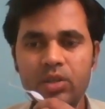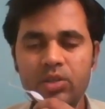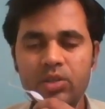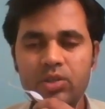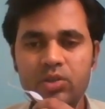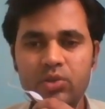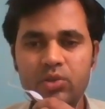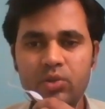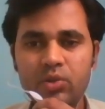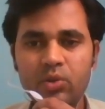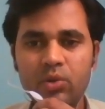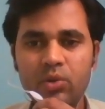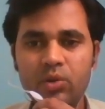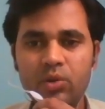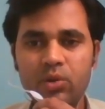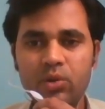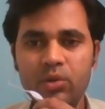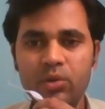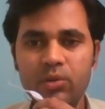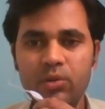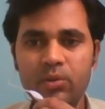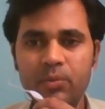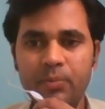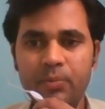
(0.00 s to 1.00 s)

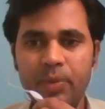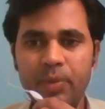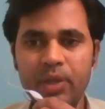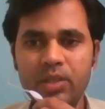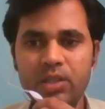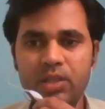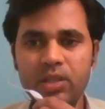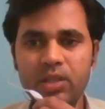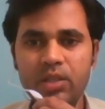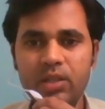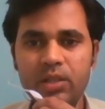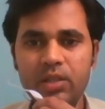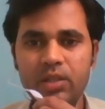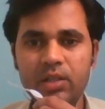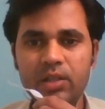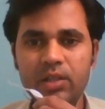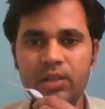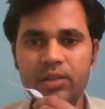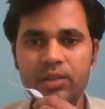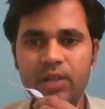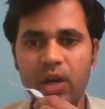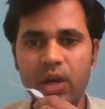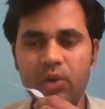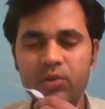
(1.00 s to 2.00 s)
So
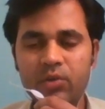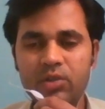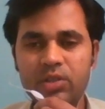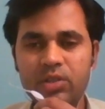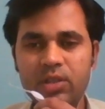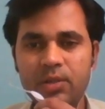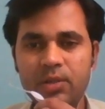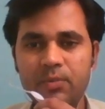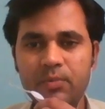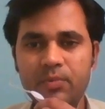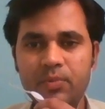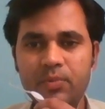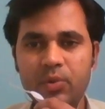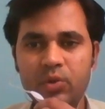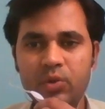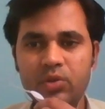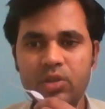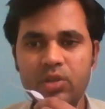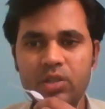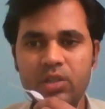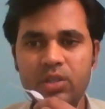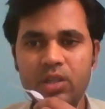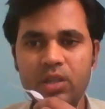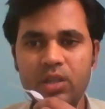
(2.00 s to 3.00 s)
basically downstream
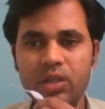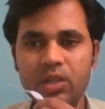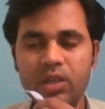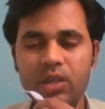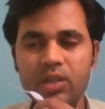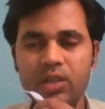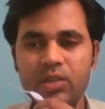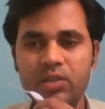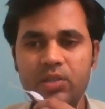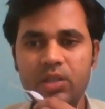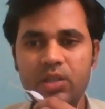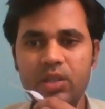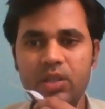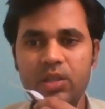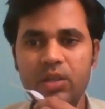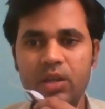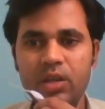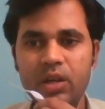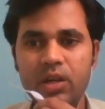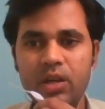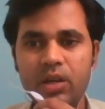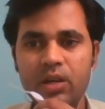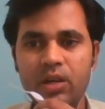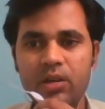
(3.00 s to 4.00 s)
processing is the
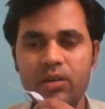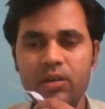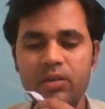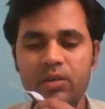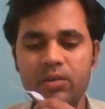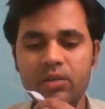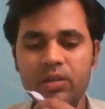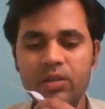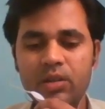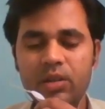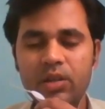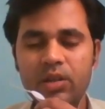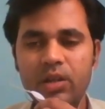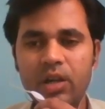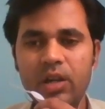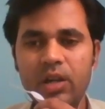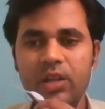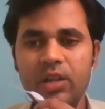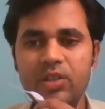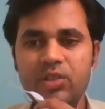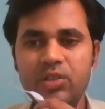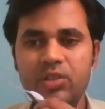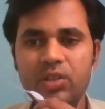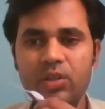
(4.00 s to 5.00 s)

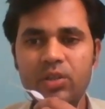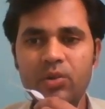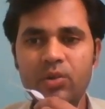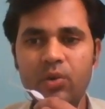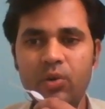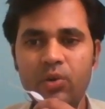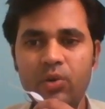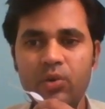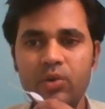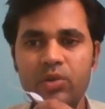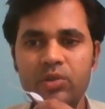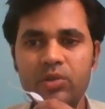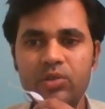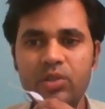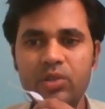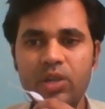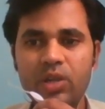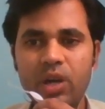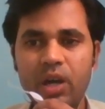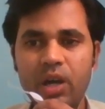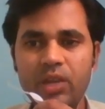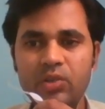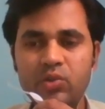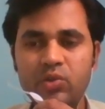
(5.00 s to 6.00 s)
collection or
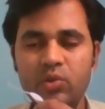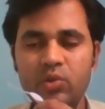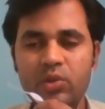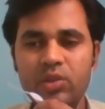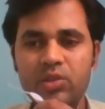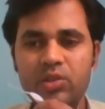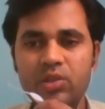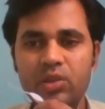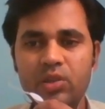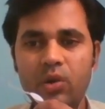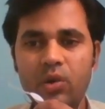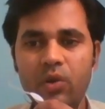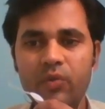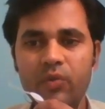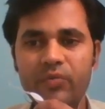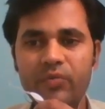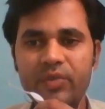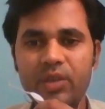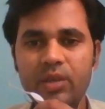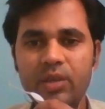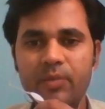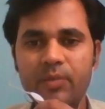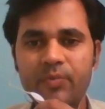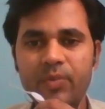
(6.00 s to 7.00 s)
the isolation of
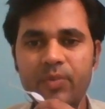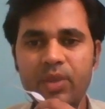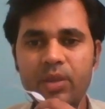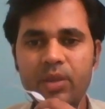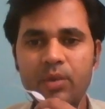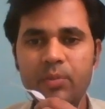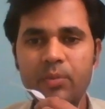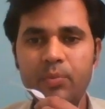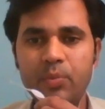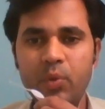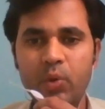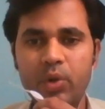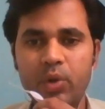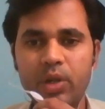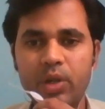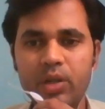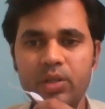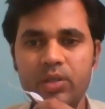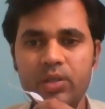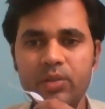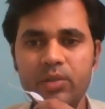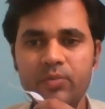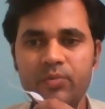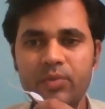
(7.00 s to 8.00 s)
the
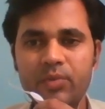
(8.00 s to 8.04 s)
product.